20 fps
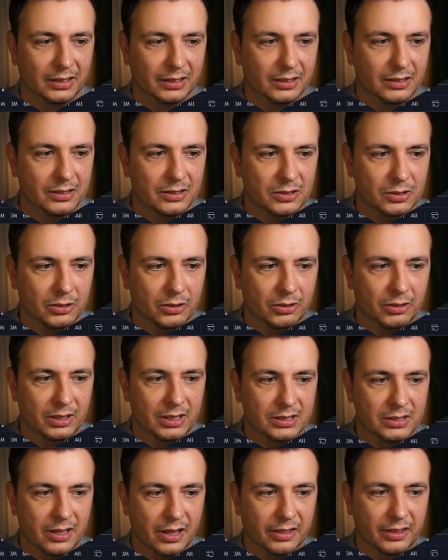So
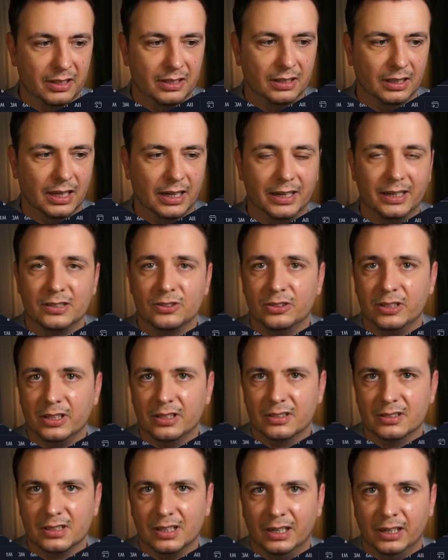these thin lines on either
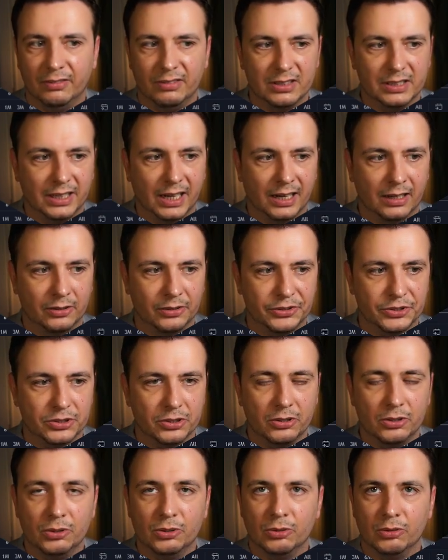side of these candles show
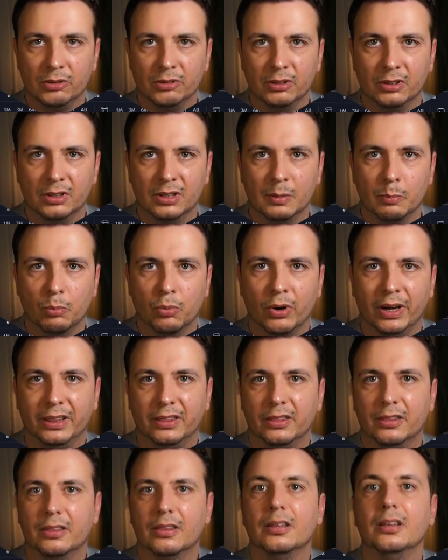you the
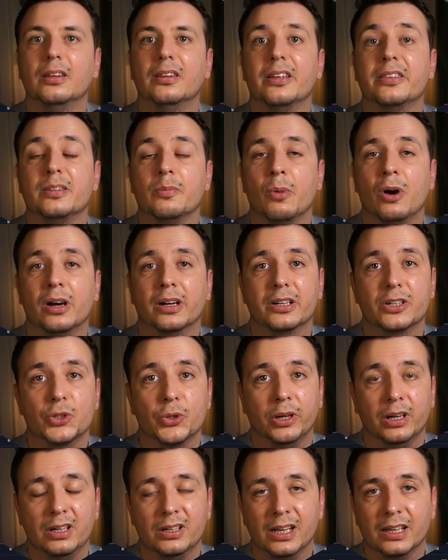breadth that the market
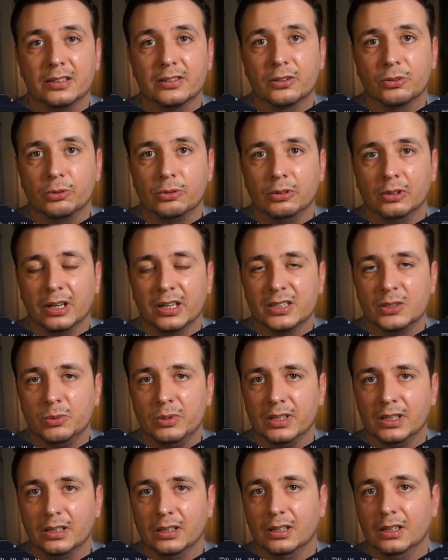traded at through last
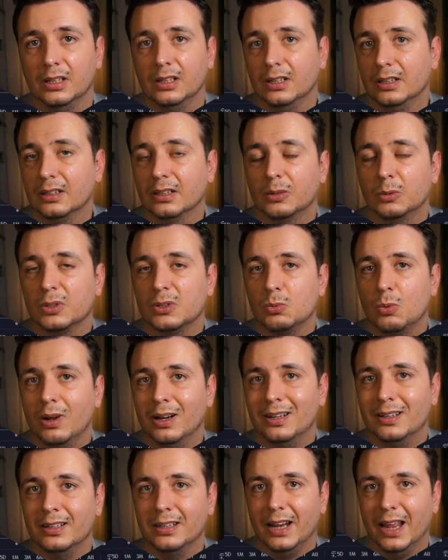week. It was
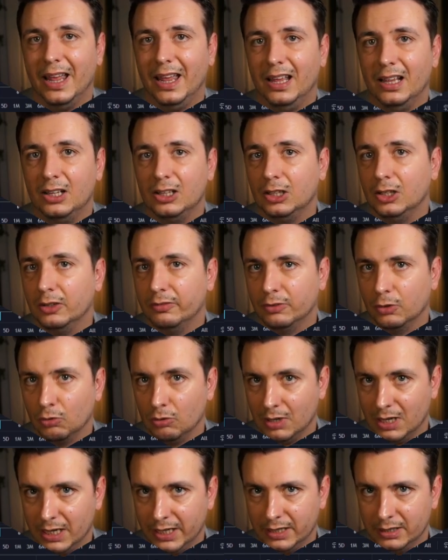one hell of a
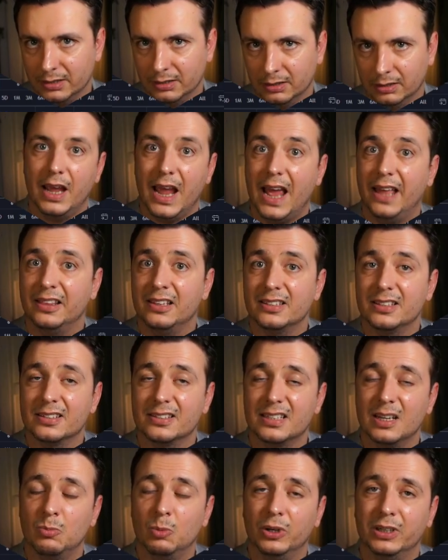ride, and this is
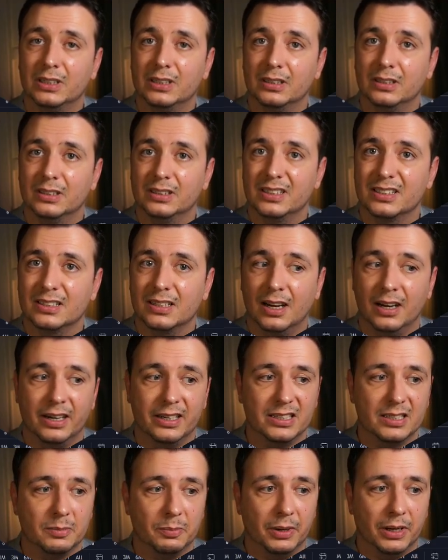somewhat
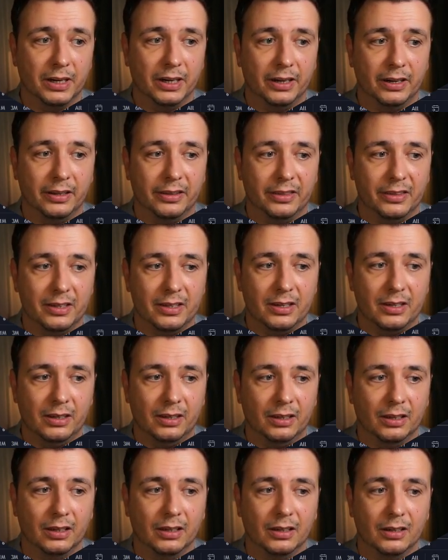disguised by
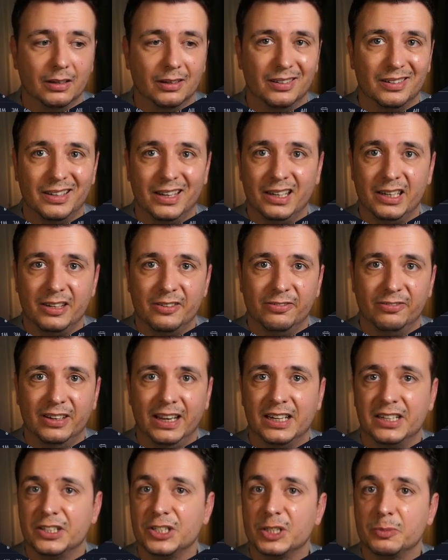the nearly
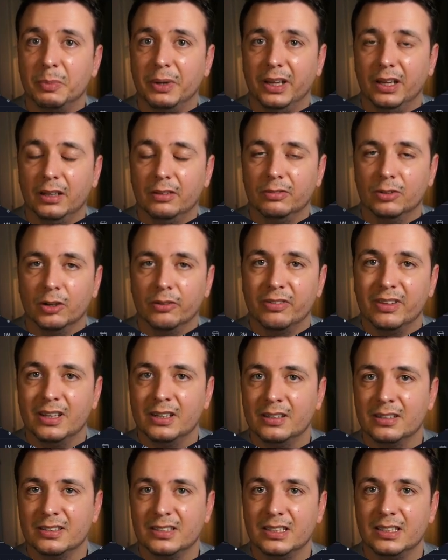flattish behavior of the
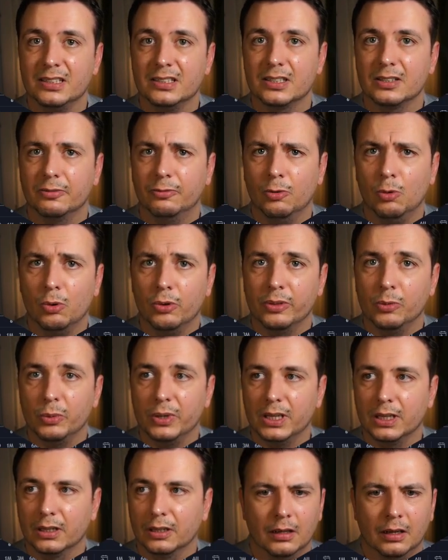indices for the
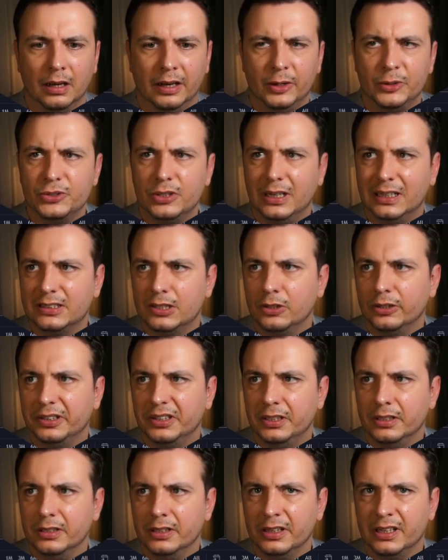week. I also like to look at
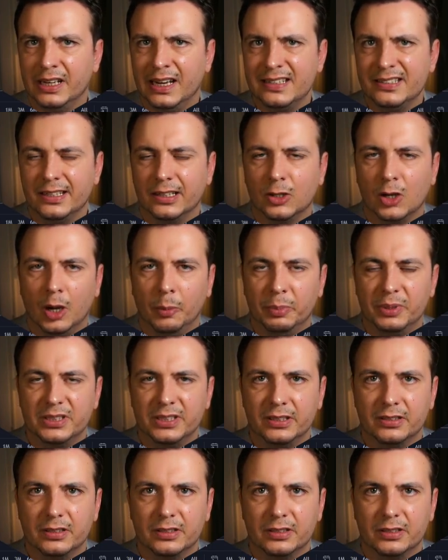the Nasdaq Composite.